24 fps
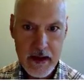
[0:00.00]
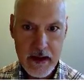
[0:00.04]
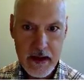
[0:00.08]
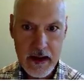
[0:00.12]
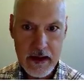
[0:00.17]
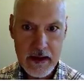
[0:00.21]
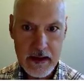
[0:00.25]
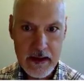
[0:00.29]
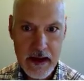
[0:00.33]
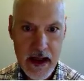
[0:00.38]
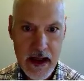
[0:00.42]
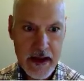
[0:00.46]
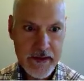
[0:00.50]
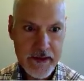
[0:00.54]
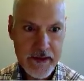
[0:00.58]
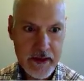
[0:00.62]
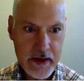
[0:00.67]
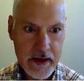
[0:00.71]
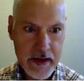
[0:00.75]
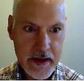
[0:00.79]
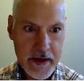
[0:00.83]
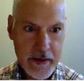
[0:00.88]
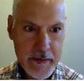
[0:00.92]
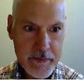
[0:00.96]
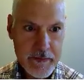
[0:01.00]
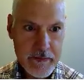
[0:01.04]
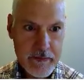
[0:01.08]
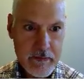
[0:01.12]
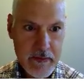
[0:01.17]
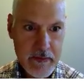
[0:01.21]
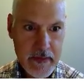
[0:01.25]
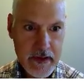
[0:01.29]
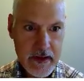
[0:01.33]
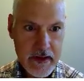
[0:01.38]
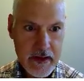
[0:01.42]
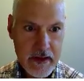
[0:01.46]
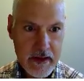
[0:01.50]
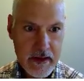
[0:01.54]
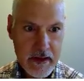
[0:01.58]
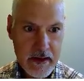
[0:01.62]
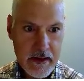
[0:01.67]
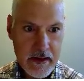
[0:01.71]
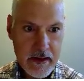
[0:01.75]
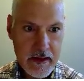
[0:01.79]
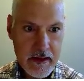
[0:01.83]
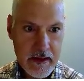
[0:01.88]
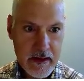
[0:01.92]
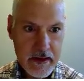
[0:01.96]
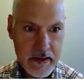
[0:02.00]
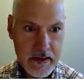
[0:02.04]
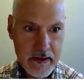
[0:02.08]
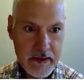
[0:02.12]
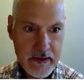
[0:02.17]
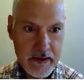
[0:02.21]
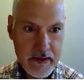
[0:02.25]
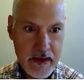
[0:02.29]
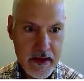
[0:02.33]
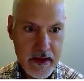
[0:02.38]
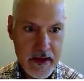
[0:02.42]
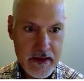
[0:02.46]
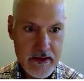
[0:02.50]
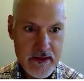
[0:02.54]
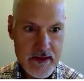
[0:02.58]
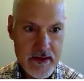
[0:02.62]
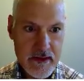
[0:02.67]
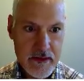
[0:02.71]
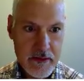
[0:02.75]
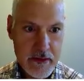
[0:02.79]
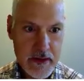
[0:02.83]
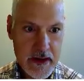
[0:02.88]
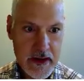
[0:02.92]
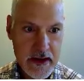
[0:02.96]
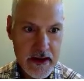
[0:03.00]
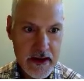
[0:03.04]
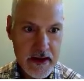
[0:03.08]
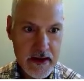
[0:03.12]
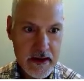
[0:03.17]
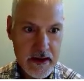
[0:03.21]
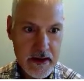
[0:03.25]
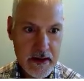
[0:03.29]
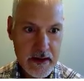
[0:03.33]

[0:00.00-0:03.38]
And lastly, CH3OH.